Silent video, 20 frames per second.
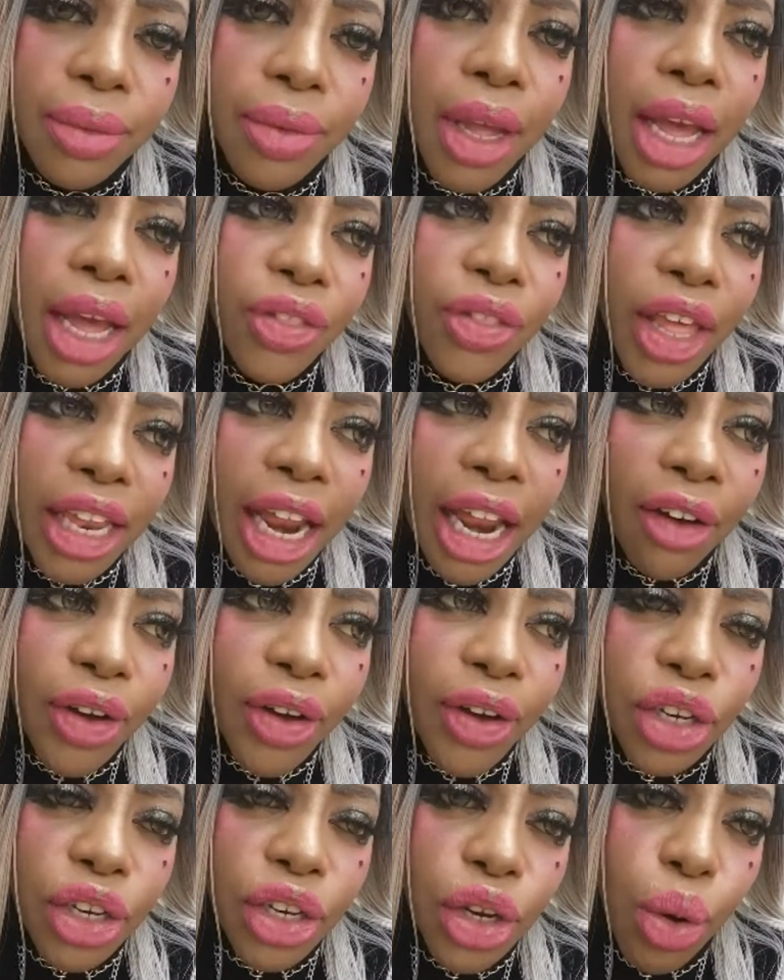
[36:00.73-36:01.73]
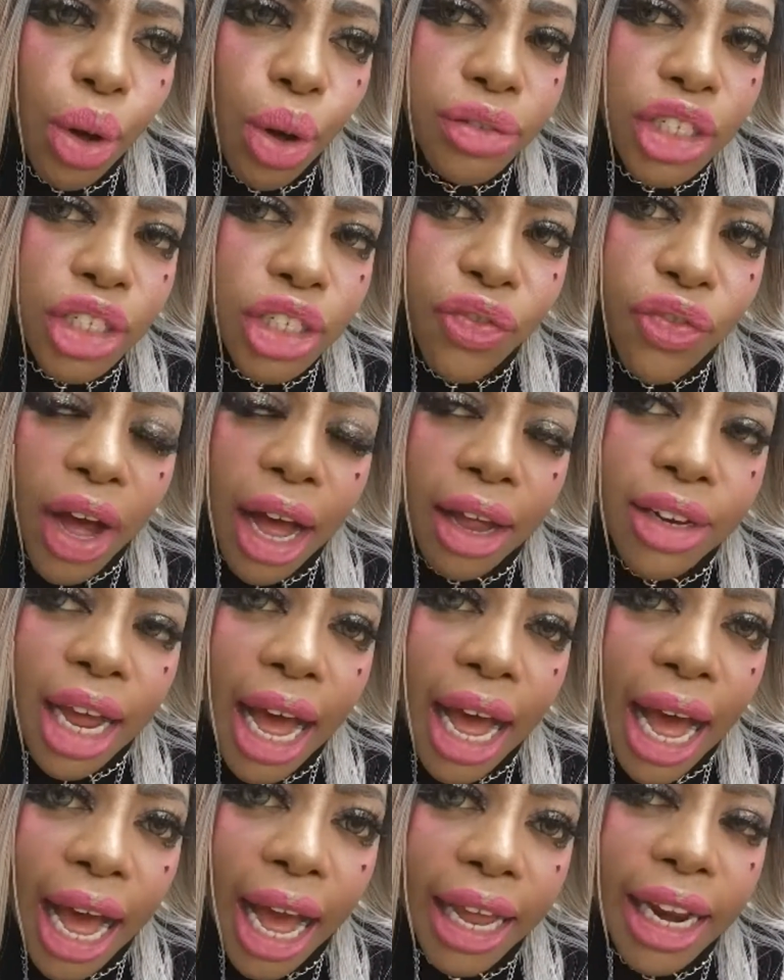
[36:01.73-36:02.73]
Then if I knew if she found a
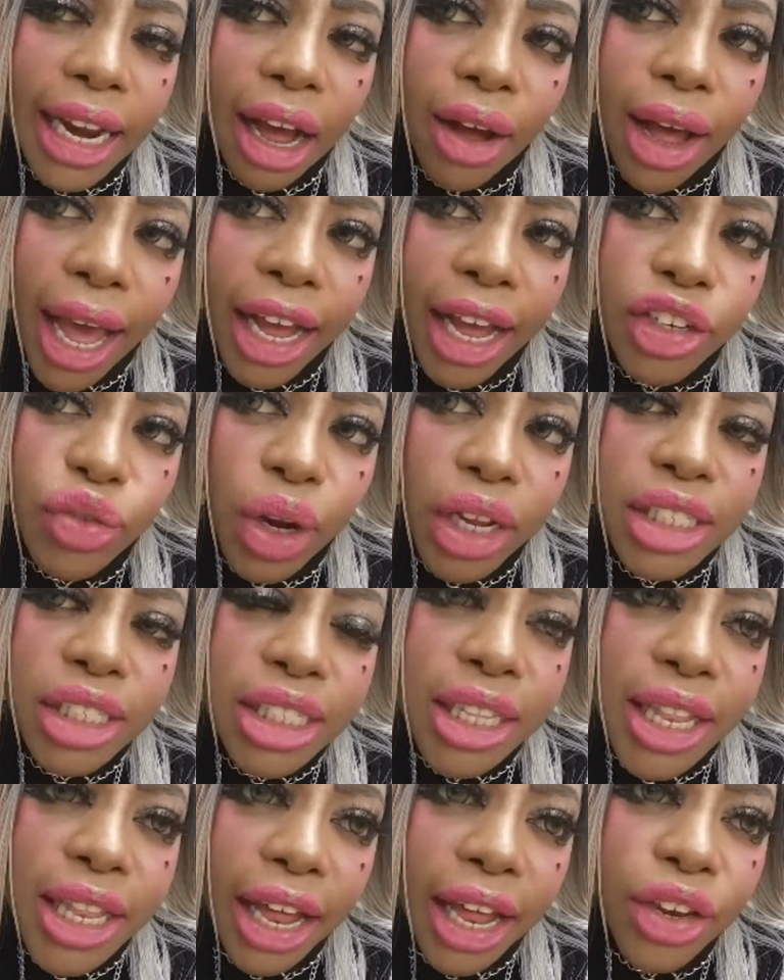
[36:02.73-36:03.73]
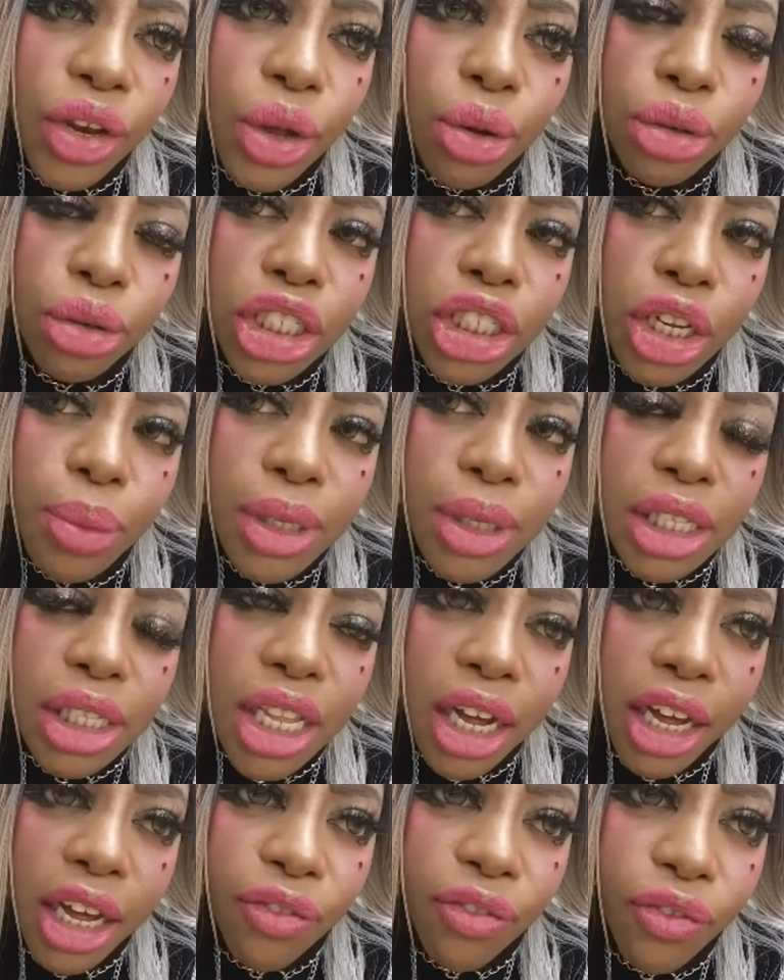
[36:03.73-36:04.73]
hideout address, then I knew she was
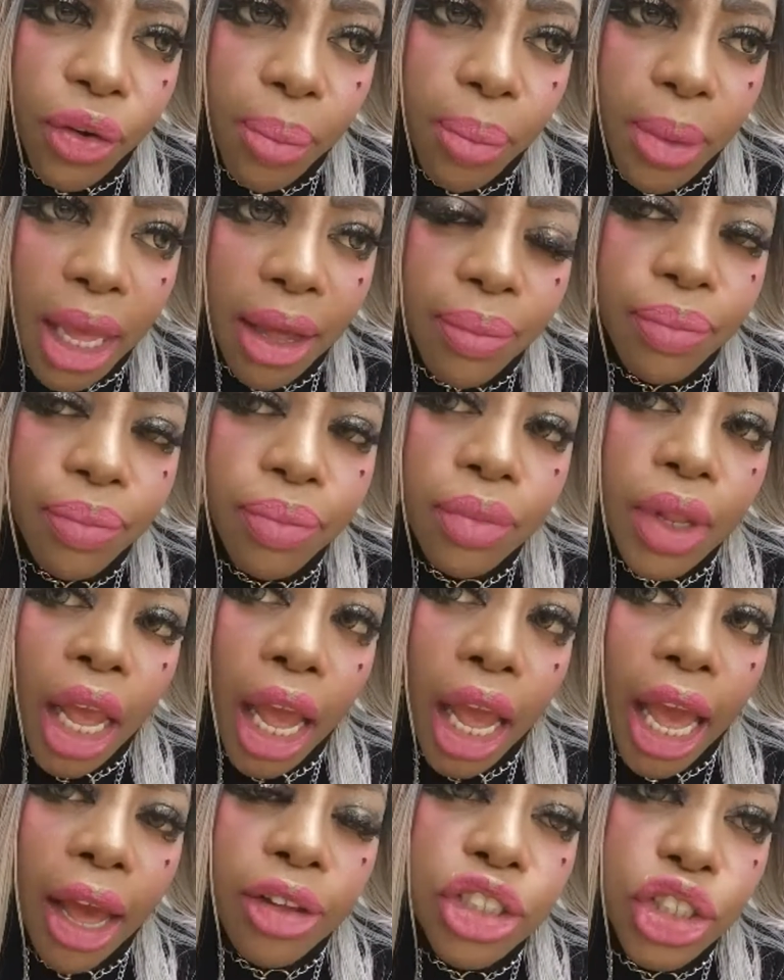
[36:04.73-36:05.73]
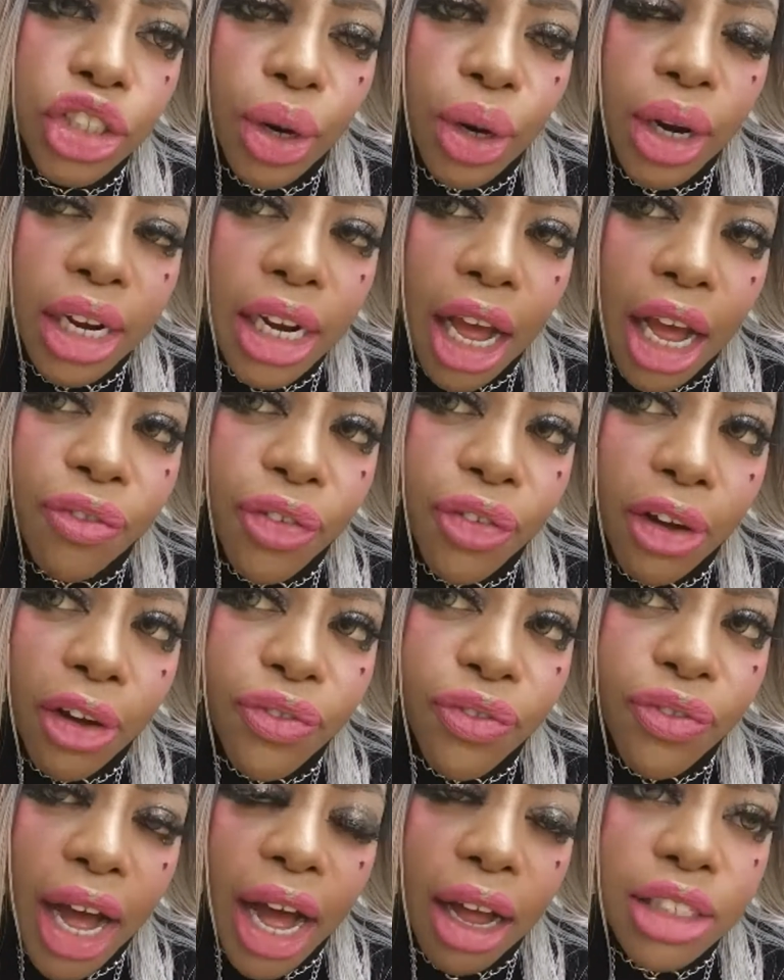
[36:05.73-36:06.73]
looking for me. And sure enough, I
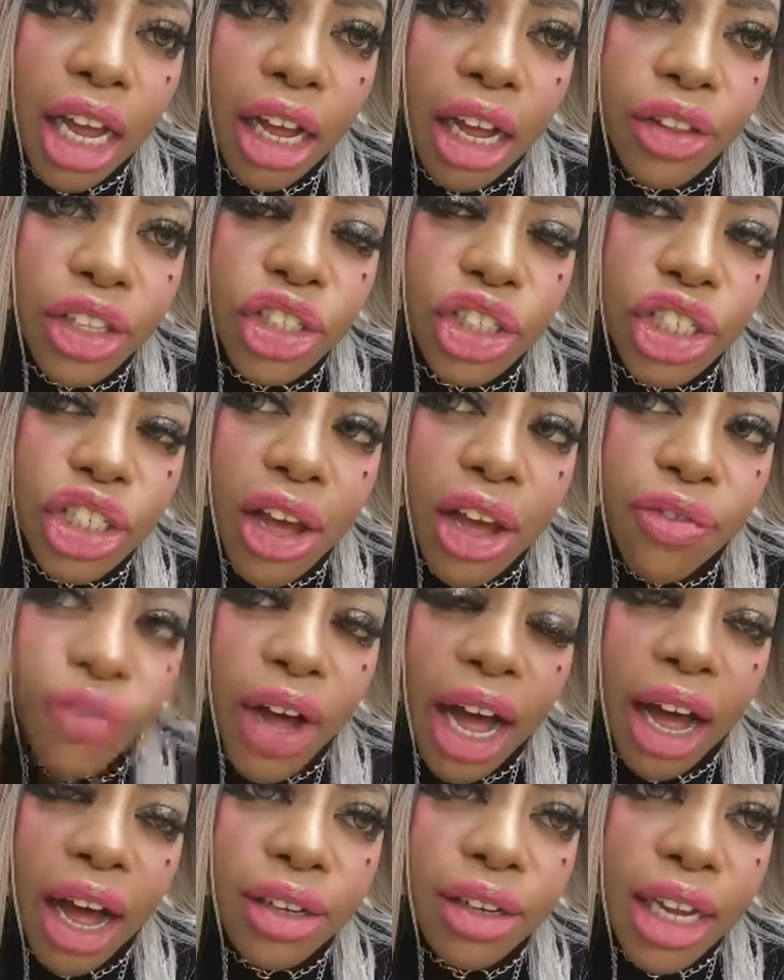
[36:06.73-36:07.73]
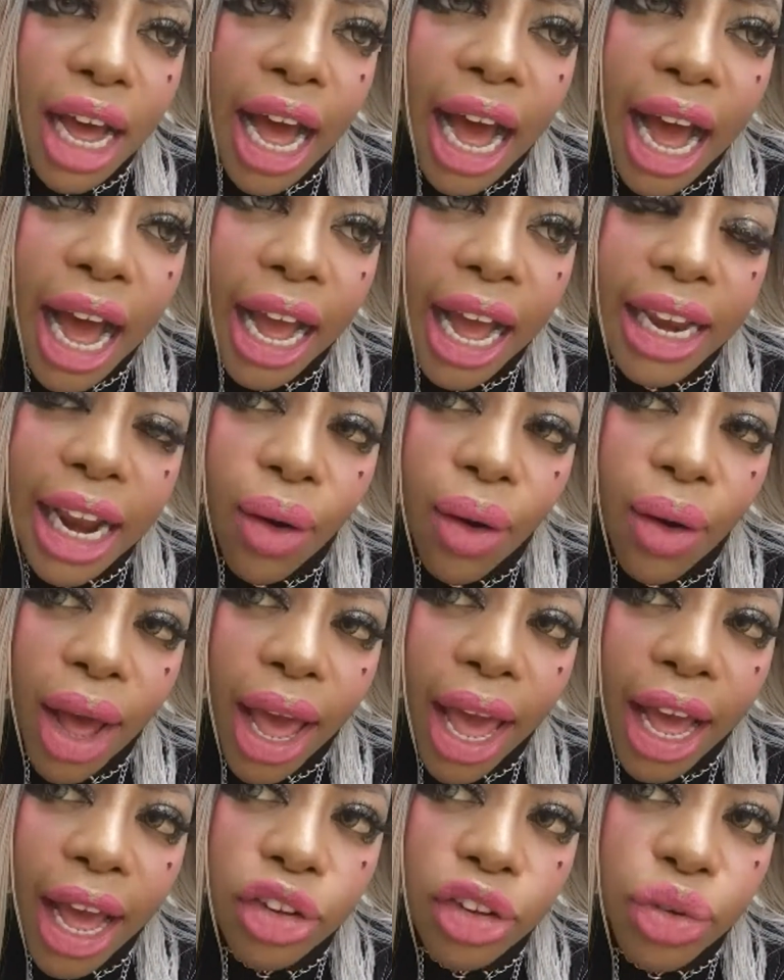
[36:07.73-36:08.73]
found out that she had found a hideout
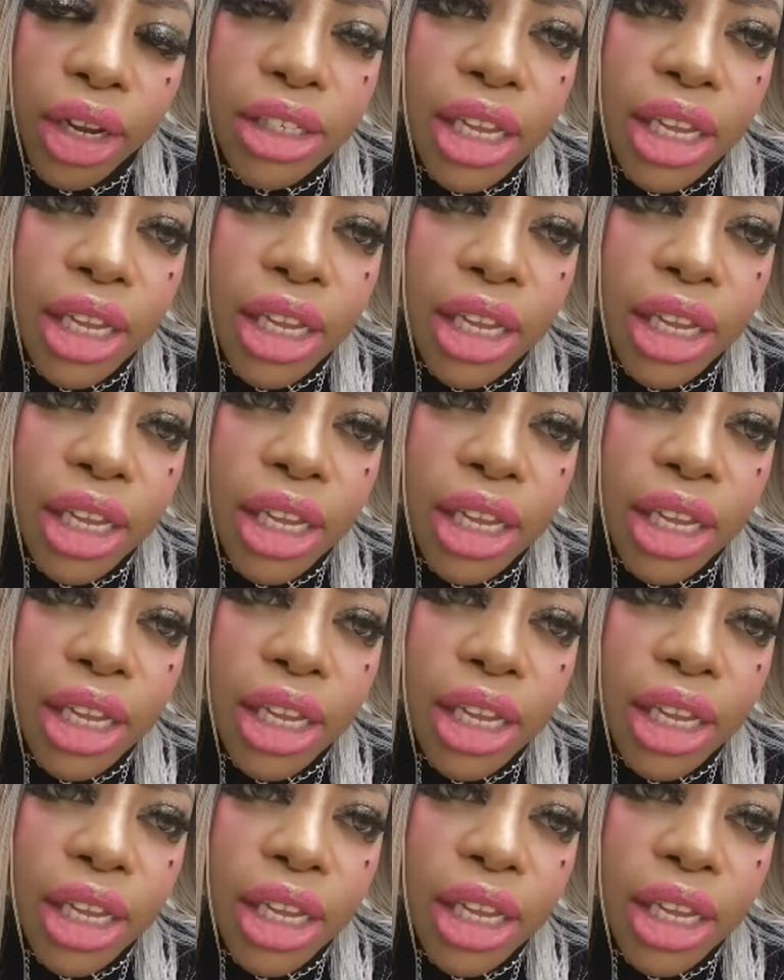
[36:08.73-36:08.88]
address.